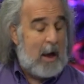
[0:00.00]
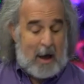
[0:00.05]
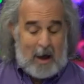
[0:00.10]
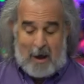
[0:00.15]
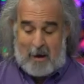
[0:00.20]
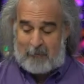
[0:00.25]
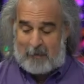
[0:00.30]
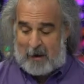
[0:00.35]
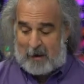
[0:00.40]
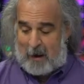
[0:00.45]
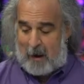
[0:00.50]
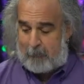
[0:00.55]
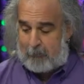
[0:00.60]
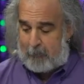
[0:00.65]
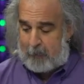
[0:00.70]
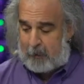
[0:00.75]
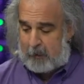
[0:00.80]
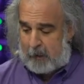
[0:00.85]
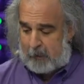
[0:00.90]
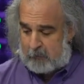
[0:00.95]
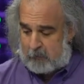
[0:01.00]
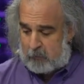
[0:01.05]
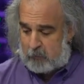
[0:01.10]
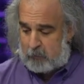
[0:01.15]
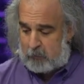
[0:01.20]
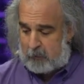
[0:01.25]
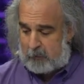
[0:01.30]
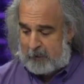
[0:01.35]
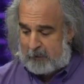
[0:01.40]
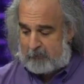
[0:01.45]
I have that capability. The
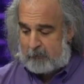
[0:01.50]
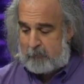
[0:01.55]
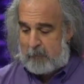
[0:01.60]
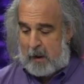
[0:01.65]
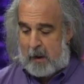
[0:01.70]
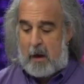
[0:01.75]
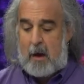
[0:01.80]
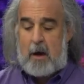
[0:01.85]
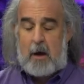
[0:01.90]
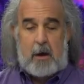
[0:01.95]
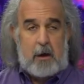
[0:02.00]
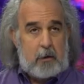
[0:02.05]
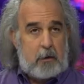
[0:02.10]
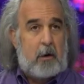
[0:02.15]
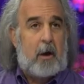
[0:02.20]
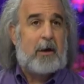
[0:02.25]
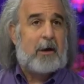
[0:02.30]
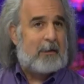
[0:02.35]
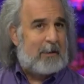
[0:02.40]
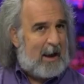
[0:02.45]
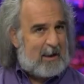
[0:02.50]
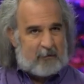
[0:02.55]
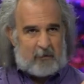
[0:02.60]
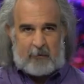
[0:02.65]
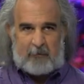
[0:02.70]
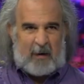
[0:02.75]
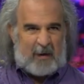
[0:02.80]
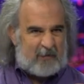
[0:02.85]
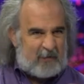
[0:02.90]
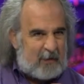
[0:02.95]
tool lets me look at that. So
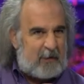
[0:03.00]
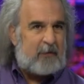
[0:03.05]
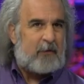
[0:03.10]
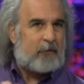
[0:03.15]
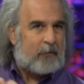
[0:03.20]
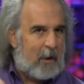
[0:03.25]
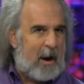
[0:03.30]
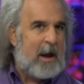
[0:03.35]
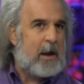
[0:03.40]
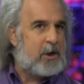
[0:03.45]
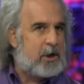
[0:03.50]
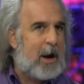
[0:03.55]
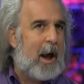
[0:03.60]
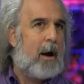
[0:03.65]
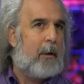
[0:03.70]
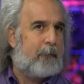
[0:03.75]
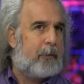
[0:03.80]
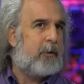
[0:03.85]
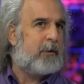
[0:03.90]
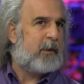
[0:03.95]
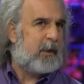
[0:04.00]
if I see strange output